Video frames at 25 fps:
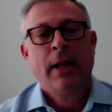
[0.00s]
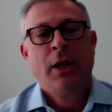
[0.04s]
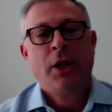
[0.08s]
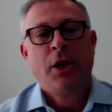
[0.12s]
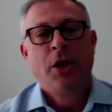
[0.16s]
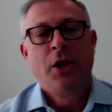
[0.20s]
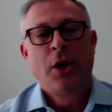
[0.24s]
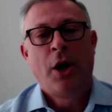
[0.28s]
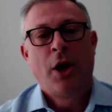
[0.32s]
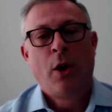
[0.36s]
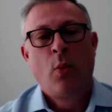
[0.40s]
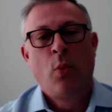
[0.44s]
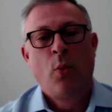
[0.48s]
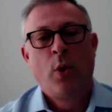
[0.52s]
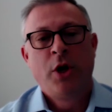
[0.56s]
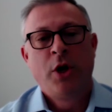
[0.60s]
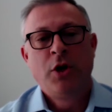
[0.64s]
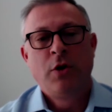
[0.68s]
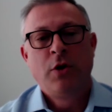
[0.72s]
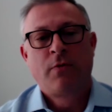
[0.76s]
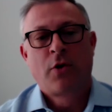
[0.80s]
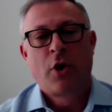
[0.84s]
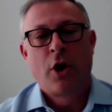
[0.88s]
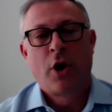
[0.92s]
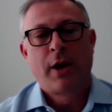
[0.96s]
you know, when
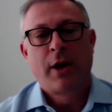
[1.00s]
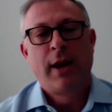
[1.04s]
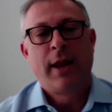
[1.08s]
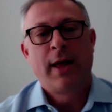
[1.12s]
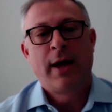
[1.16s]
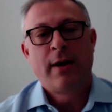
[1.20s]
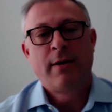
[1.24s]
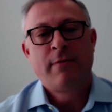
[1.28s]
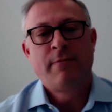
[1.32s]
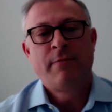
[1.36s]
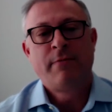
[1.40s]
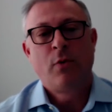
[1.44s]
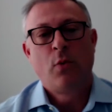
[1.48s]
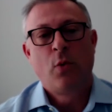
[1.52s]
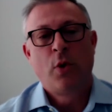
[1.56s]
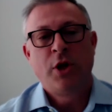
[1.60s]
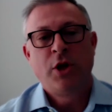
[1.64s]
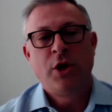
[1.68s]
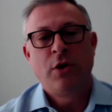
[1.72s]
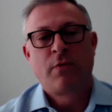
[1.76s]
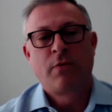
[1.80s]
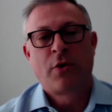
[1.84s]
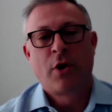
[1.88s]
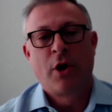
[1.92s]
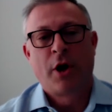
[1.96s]
you've got love, when
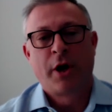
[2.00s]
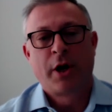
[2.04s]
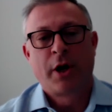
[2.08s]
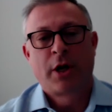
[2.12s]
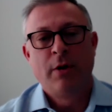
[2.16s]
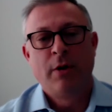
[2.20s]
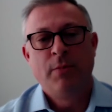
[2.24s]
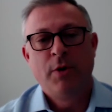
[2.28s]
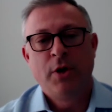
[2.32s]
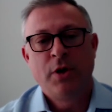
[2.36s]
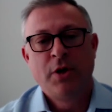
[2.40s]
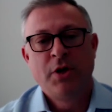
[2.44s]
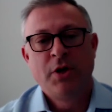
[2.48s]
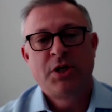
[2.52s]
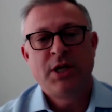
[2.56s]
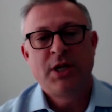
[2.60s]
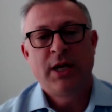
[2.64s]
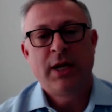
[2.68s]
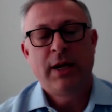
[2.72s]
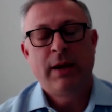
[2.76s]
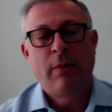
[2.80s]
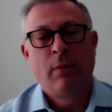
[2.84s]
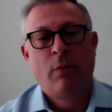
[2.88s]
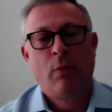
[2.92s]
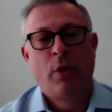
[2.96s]
you've got a
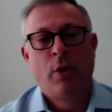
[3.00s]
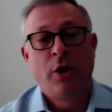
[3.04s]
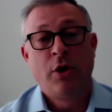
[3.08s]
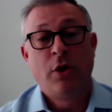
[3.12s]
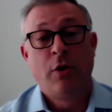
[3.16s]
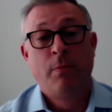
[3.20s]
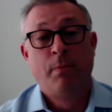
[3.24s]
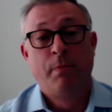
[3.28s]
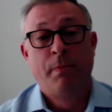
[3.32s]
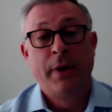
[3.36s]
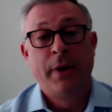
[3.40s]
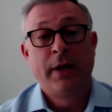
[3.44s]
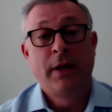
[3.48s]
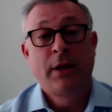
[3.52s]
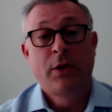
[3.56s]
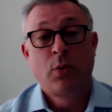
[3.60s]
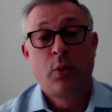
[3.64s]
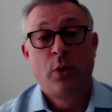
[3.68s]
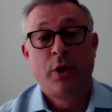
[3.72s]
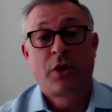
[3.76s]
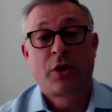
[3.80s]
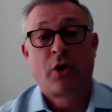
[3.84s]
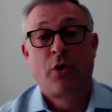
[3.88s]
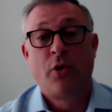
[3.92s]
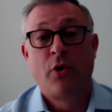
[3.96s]
community, when you're built
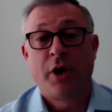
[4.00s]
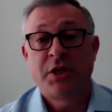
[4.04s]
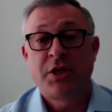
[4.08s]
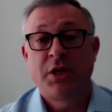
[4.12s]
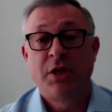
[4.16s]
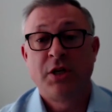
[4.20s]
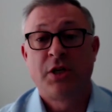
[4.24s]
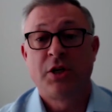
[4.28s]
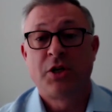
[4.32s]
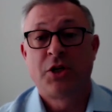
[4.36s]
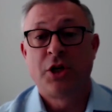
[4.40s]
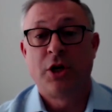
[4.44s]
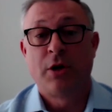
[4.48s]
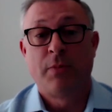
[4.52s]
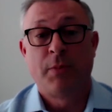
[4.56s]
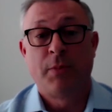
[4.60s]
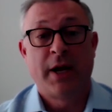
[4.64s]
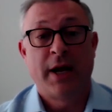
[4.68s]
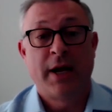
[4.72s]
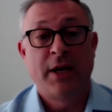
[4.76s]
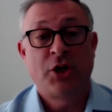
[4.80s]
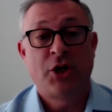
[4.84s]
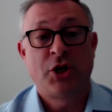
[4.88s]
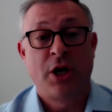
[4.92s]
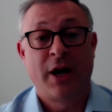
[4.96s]
with grit and
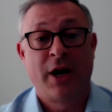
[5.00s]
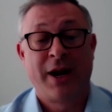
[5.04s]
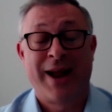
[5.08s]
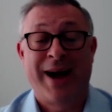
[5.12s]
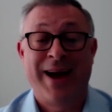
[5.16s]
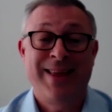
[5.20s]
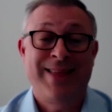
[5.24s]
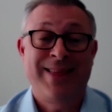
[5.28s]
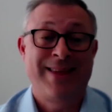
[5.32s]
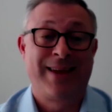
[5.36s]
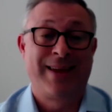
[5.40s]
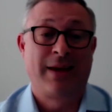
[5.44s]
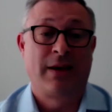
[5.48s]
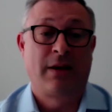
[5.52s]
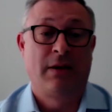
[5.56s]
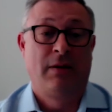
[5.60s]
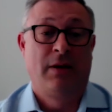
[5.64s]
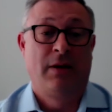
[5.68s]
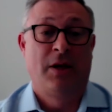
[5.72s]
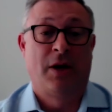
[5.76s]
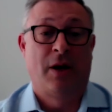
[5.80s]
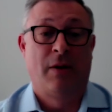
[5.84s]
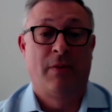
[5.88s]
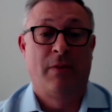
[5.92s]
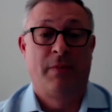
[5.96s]
determination, and I think,
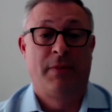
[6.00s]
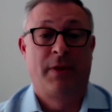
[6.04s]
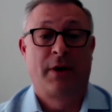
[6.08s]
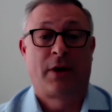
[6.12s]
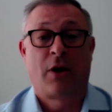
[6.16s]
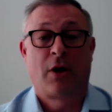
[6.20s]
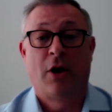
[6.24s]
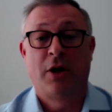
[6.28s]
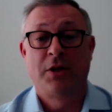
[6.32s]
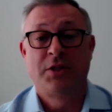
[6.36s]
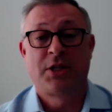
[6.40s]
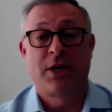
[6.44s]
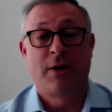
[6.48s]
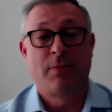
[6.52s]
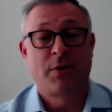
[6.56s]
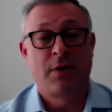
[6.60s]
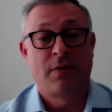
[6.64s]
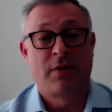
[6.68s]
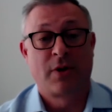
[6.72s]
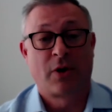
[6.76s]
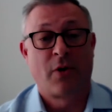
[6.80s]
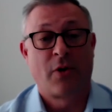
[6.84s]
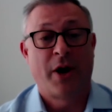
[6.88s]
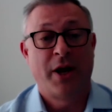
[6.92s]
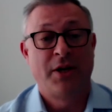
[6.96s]
you know, the concept of
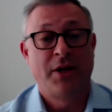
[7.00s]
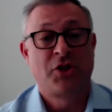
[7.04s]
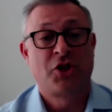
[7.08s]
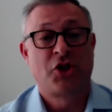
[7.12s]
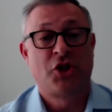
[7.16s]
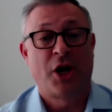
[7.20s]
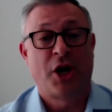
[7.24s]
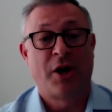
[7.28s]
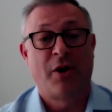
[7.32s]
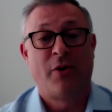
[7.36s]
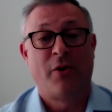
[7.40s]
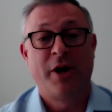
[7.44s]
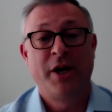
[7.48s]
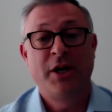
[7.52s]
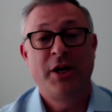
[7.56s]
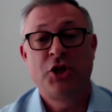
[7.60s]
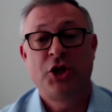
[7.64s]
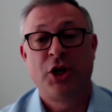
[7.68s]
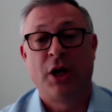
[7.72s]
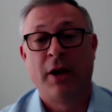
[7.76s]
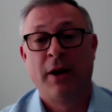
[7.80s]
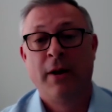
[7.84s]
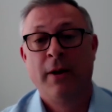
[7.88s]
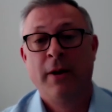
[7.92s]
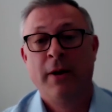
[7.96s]
the greatest
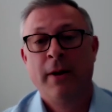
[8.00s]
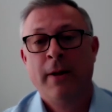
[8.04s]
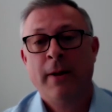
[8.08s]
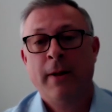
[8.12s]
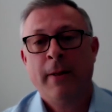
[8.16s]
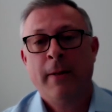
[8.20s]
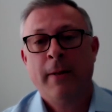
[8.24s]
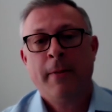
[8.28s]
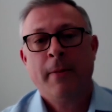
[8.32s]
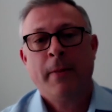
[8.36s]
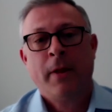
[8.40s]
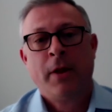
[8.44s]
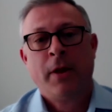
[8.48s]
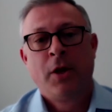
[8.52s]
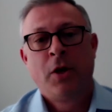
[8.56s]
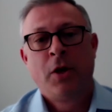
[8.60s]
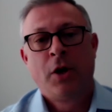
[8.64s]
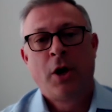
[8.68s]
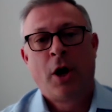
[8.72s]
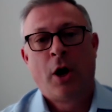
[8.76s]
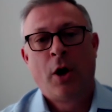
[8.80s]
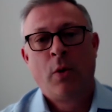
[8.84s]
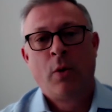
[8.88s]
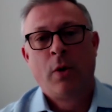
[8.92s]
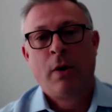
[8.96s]
generation, you
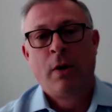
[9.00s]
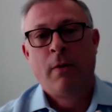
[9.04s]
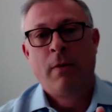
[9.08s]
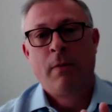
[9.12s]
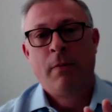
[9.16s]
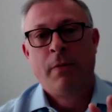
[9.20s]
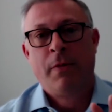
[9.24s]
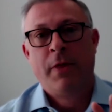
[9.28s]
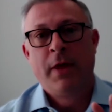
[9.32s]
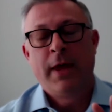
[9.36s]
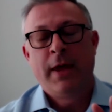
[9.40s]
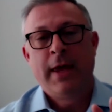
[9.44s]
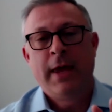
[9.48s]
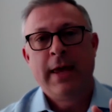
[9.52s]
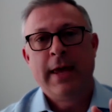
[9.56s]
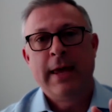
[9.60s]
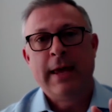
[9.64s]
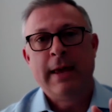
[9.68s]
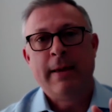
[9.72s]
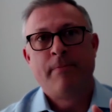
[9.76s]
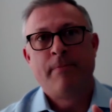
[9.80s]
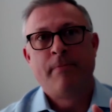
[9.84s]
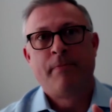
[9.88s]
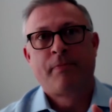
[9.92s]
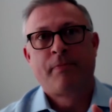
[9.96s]
know, the